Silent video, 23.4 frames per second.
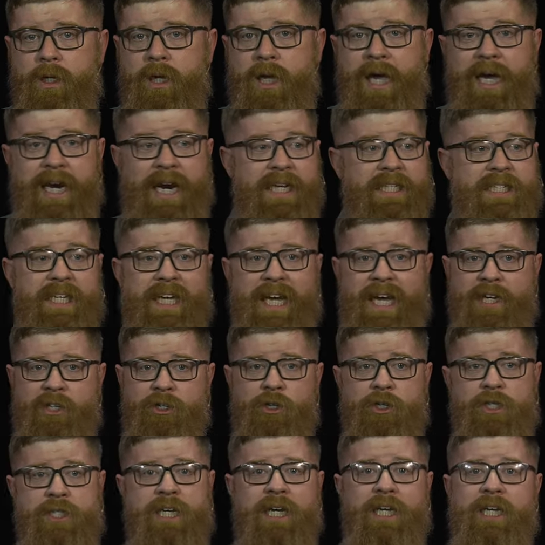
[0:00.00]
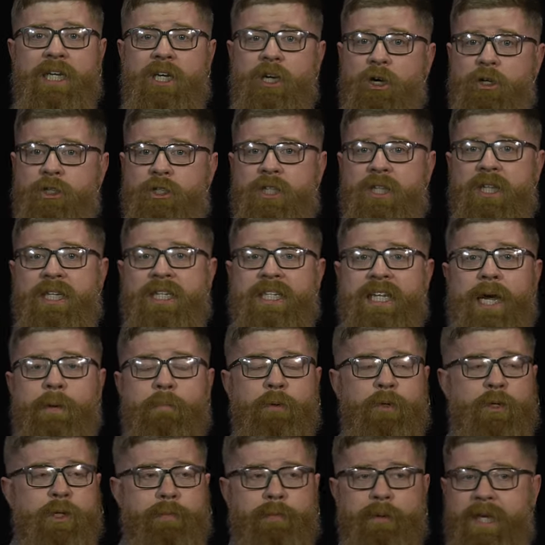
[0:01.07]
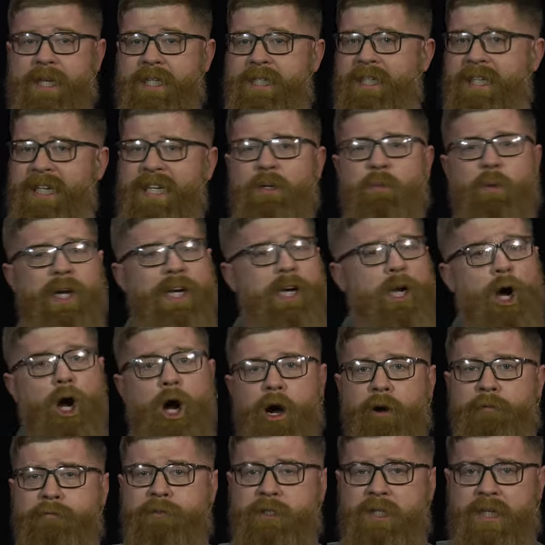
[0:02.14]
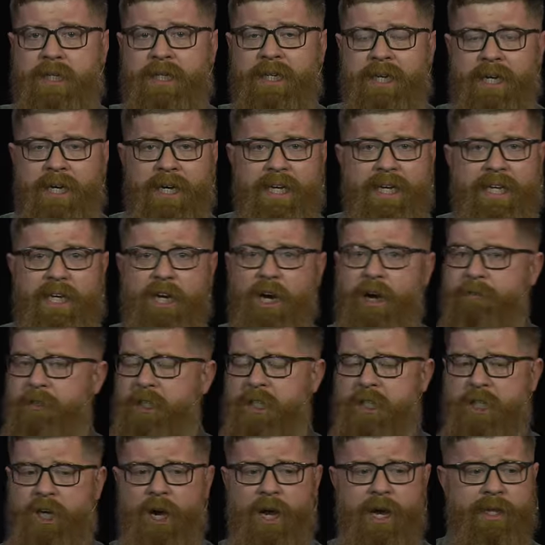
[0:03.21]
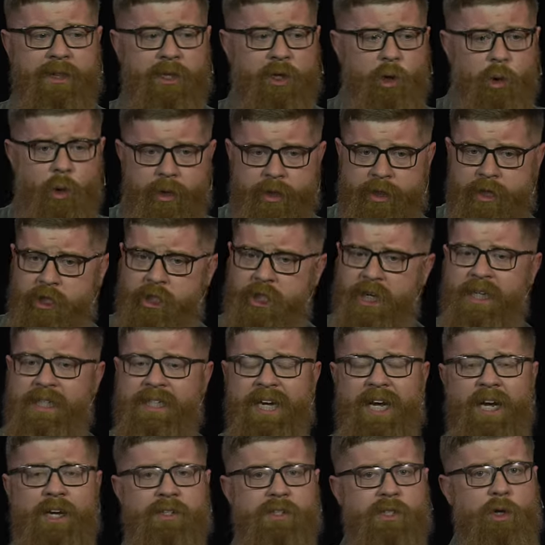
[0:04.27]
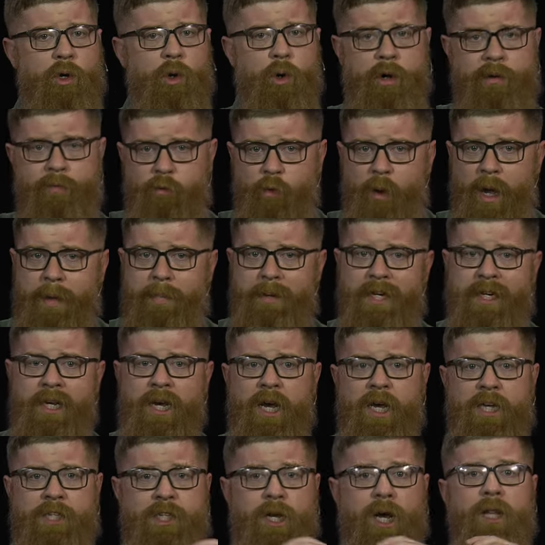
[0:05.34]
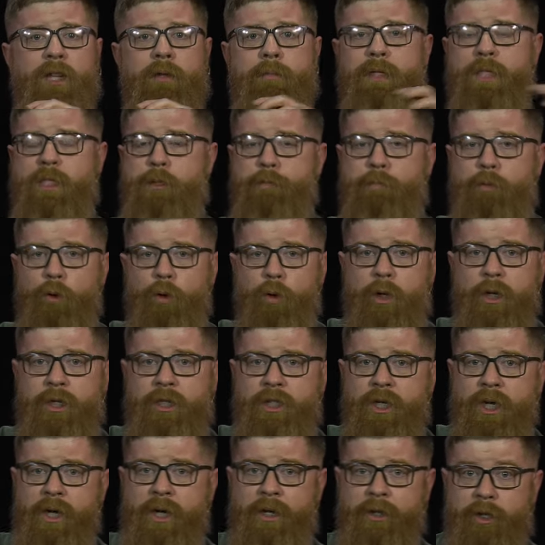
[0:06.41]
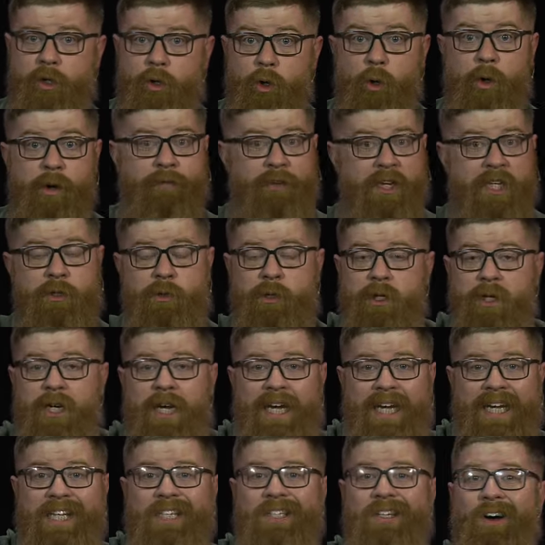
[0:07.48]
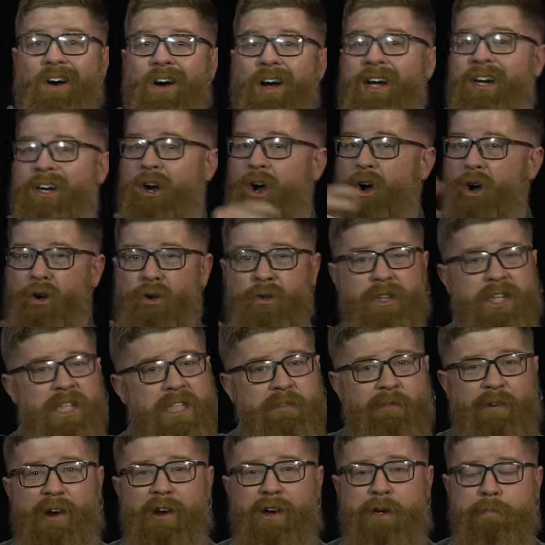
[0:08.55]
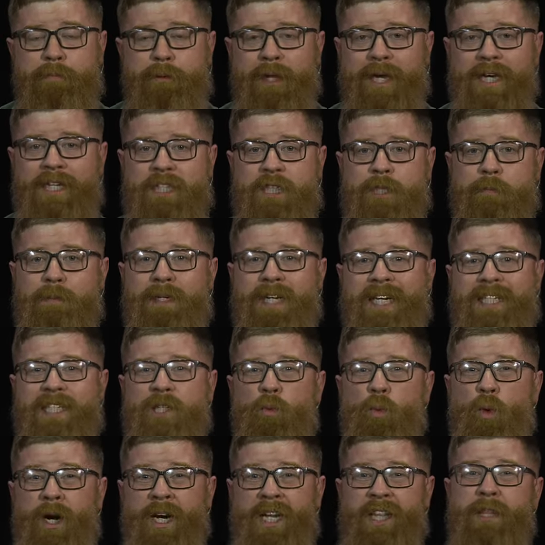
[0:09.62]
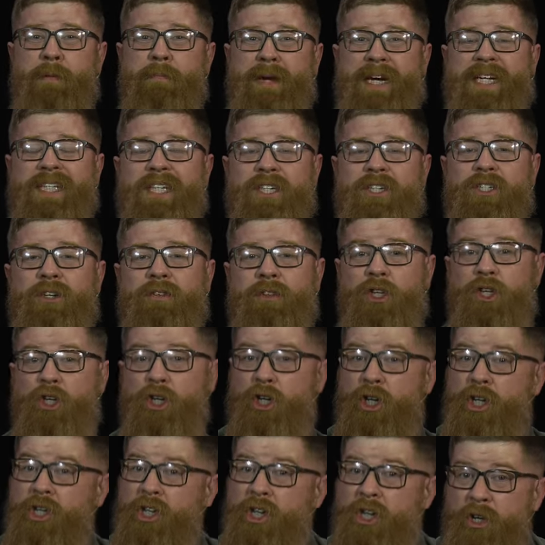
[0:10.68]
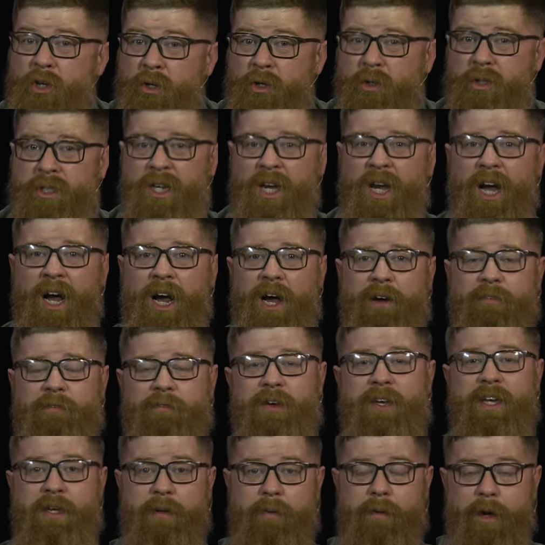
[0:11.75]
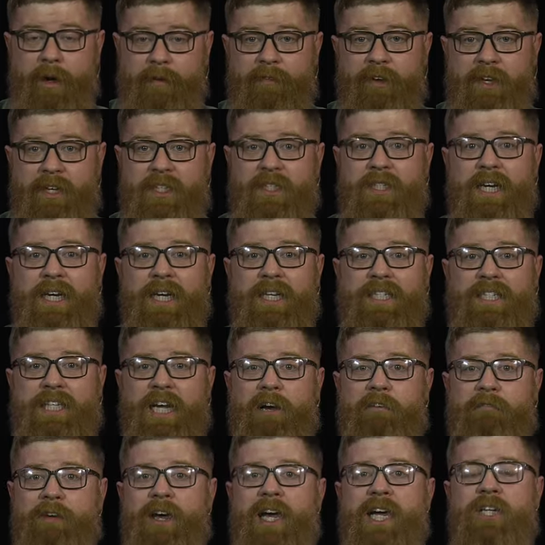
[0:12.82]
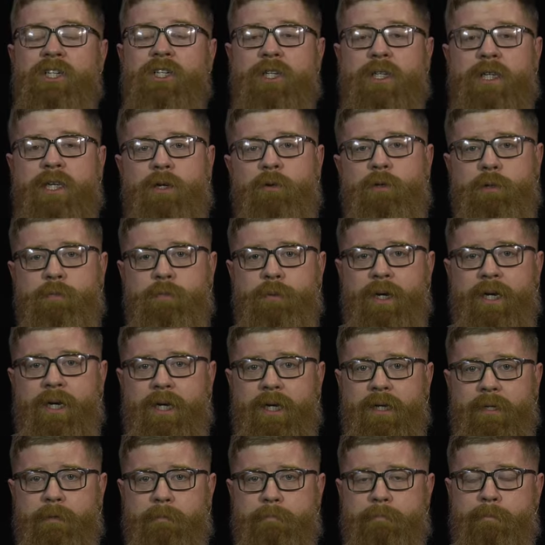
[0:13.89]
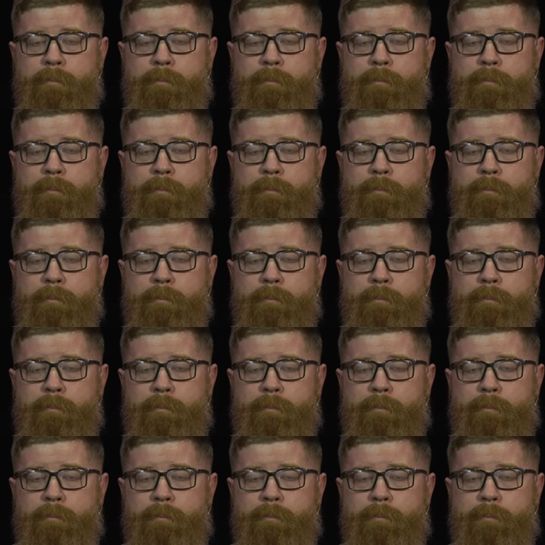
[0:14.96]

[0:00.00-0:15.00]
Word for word: And as he enters in, he goes to the temple, the place that he went often. He often taught in the court of the Gentiles, the court of women, Solomon's porch, the court of Israel. He taught in all these varied places because he wanted the message of the good news of his, of his salvation that he was bringing